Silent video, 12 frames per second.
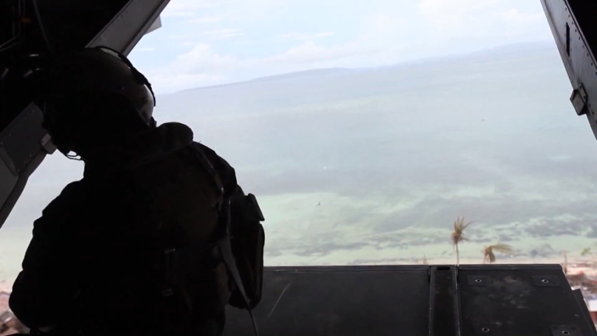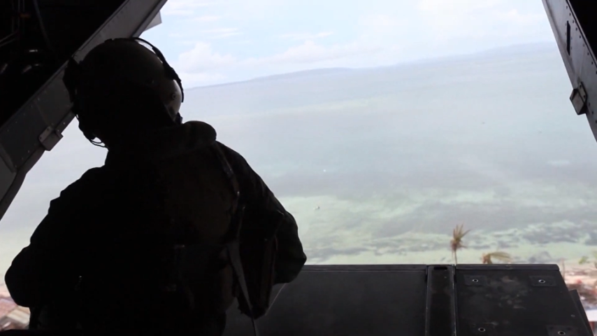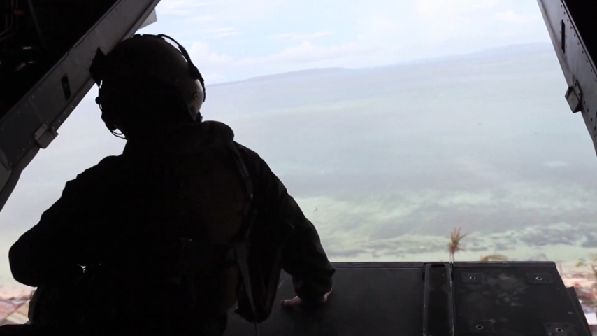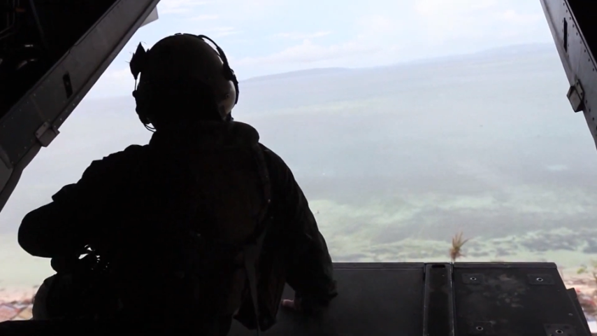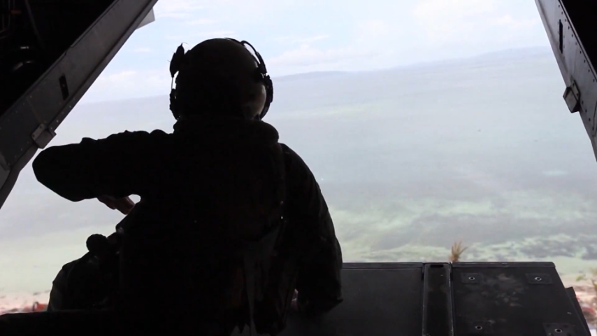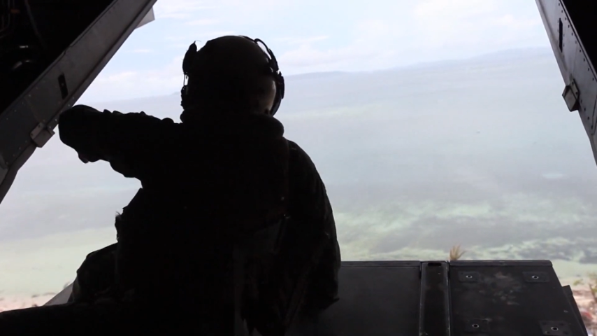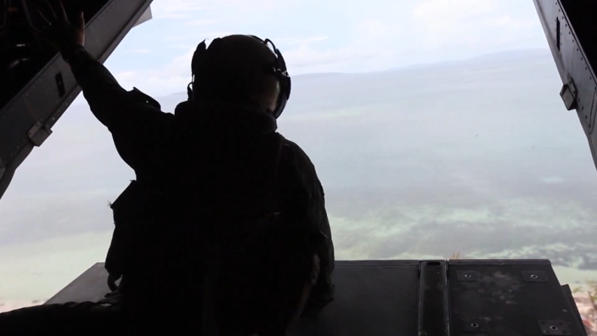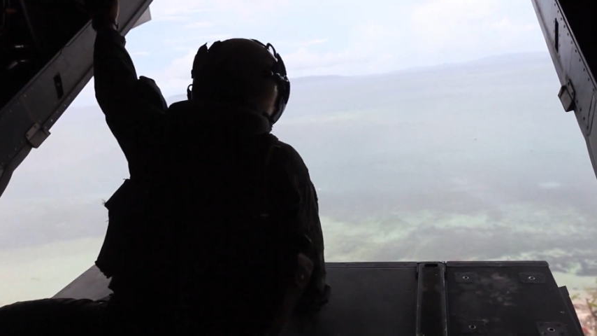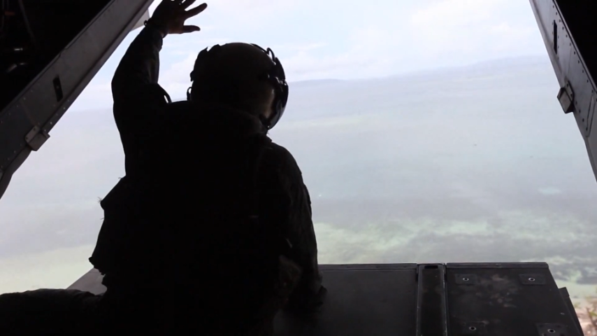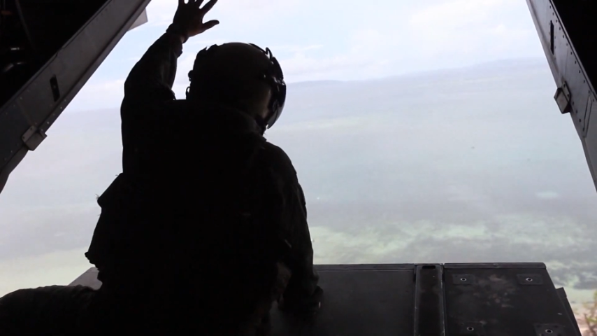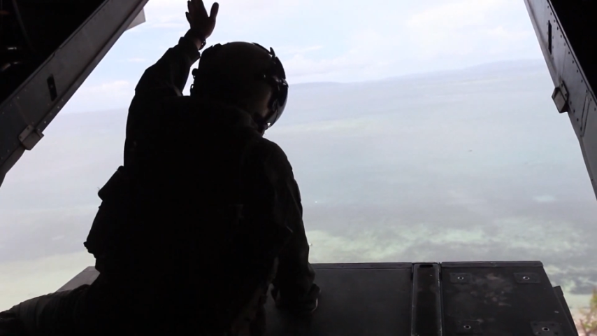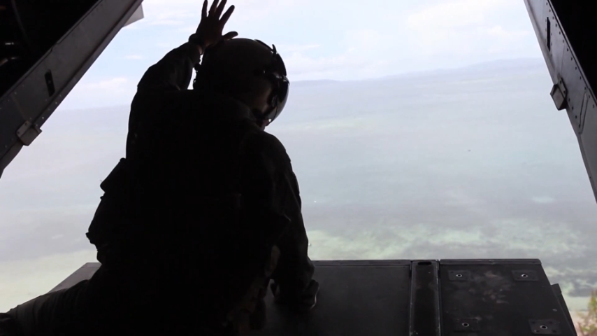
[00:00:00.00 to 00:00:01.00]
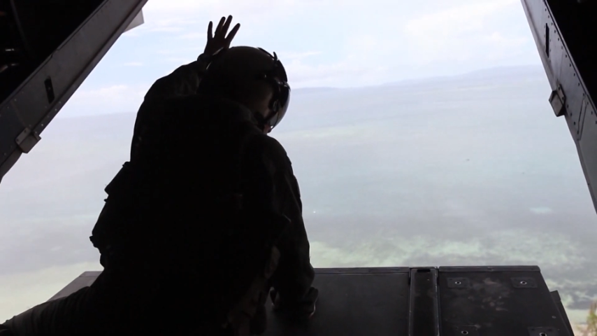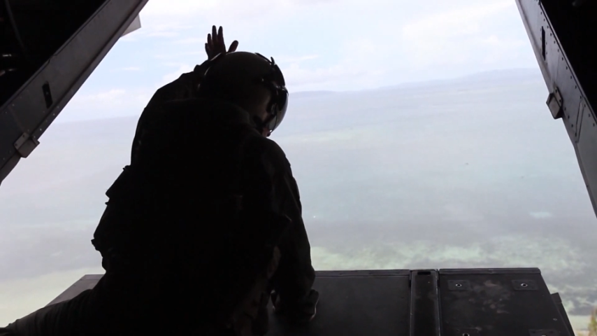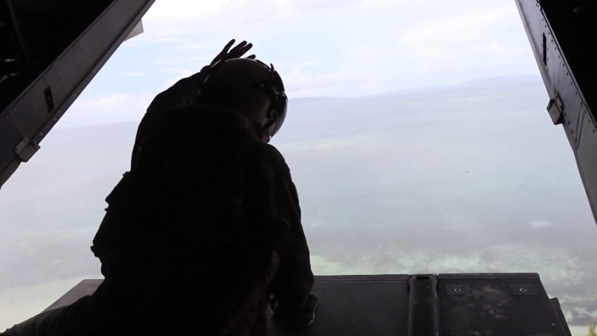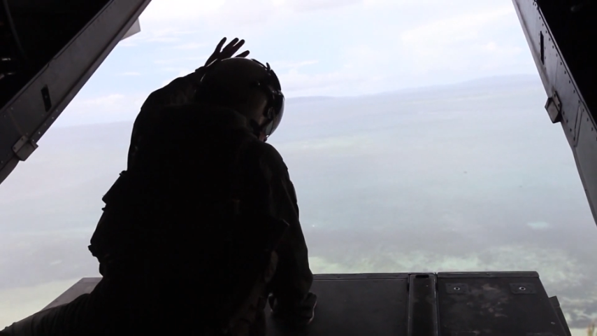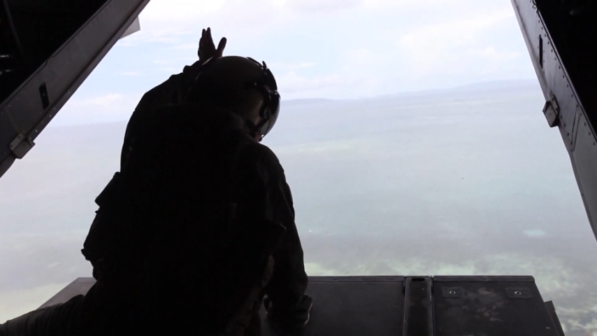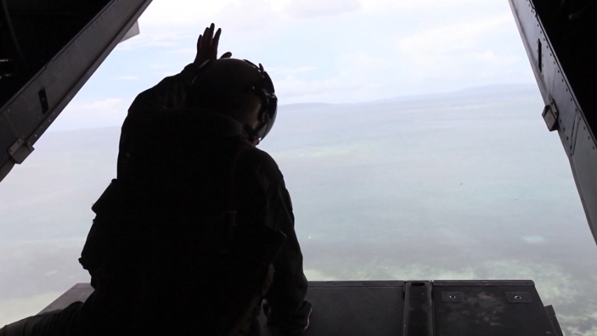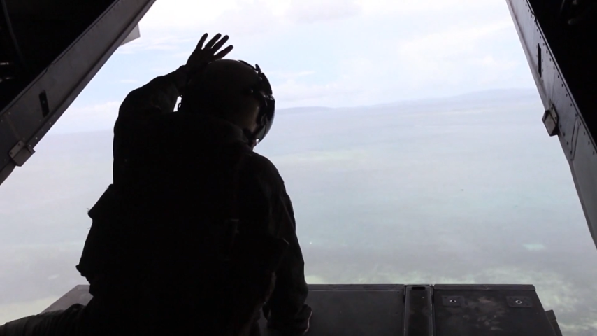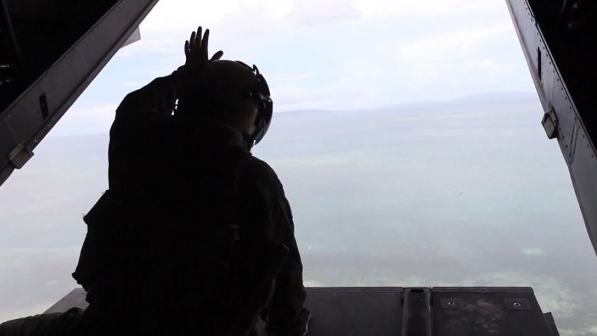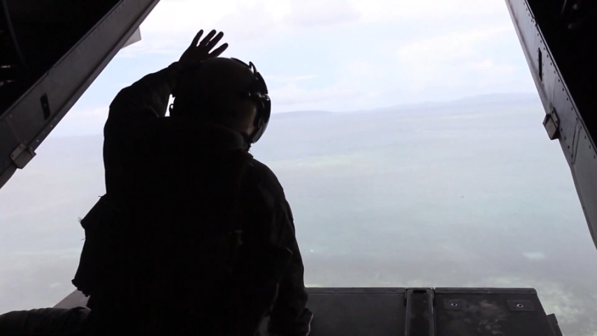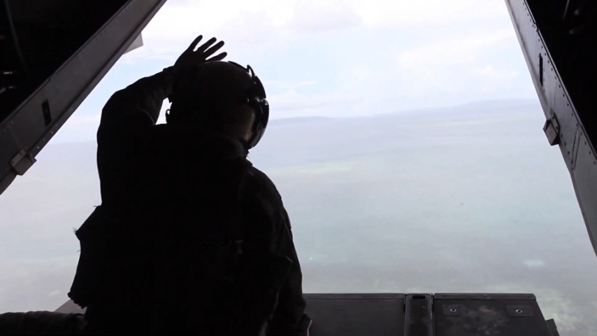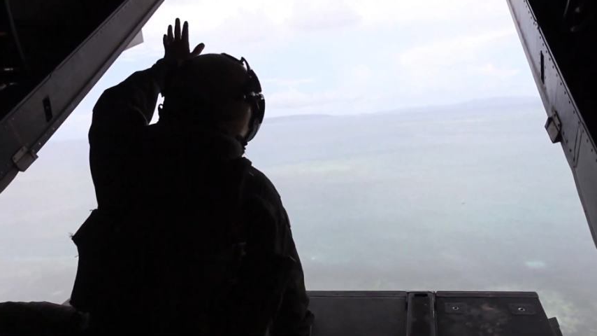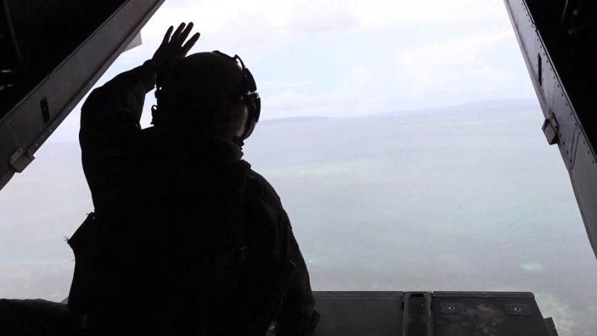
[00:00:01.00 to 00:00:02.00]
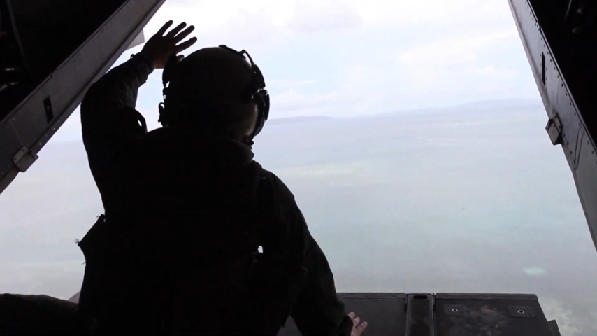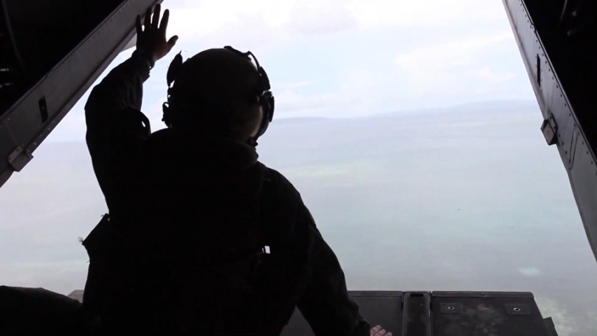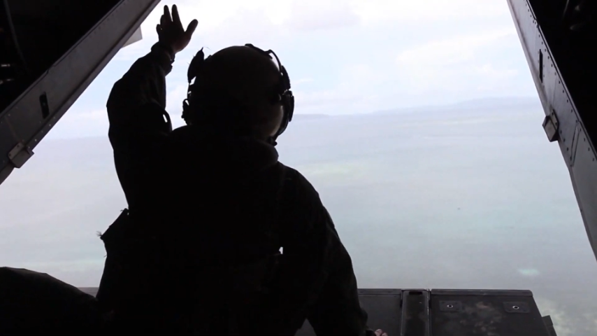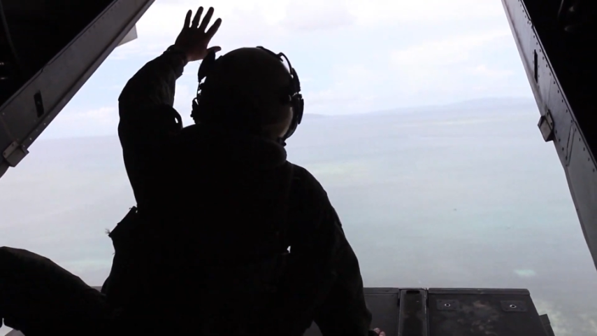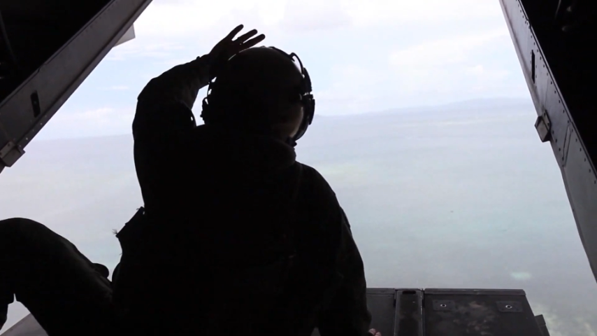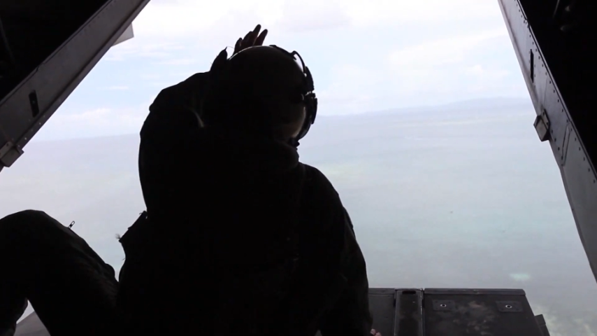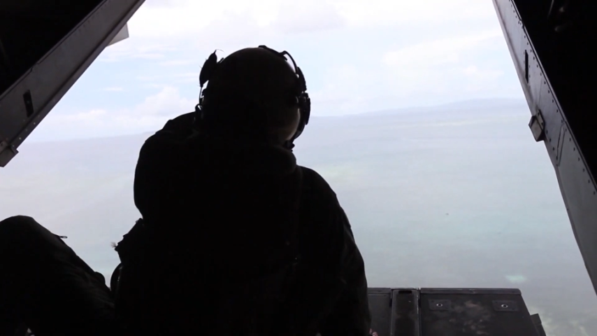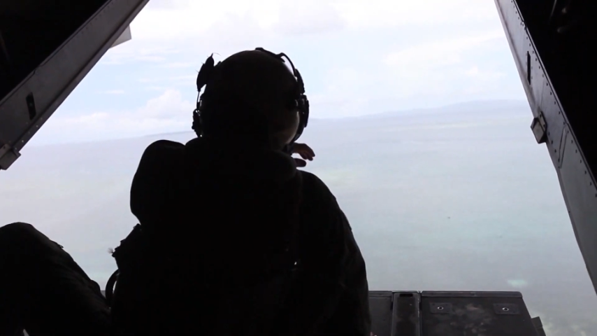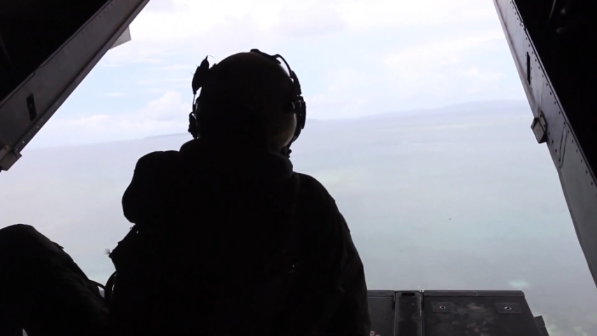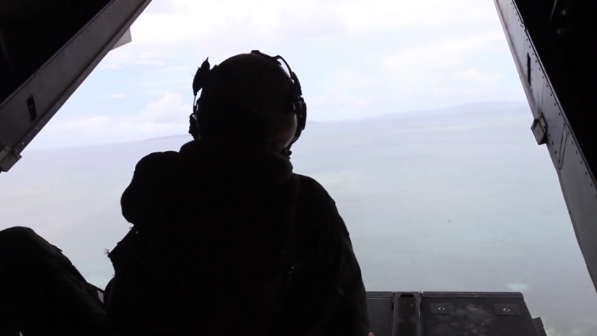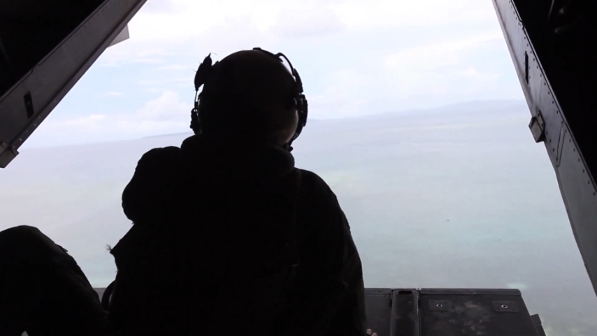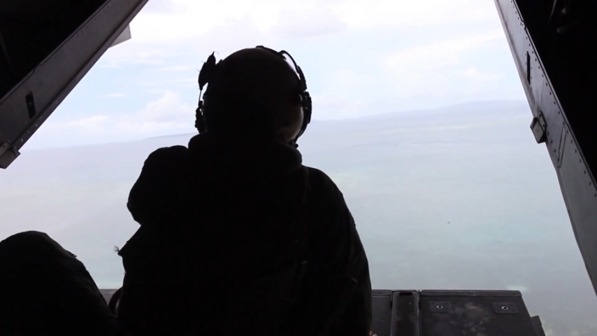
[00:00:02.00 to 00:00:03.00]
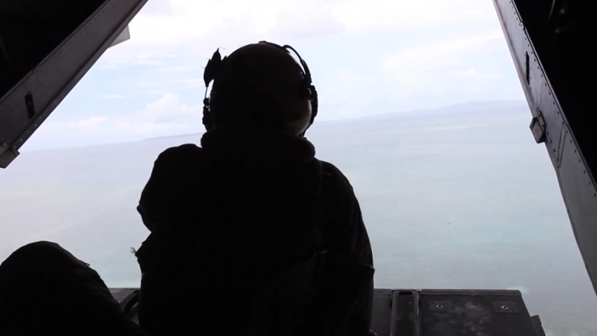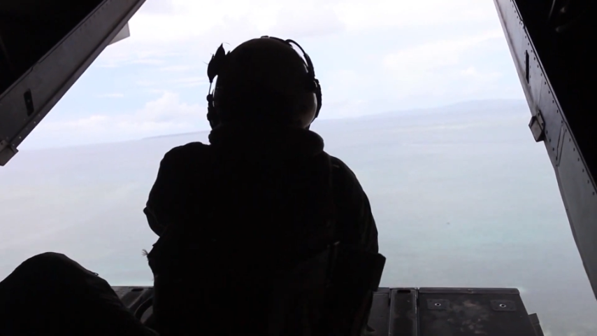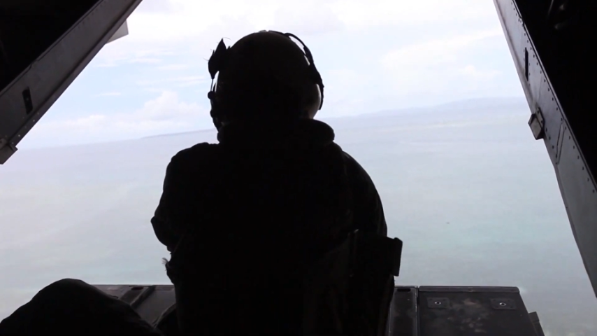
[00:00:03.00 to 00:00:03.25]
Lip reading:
(no speaker visible)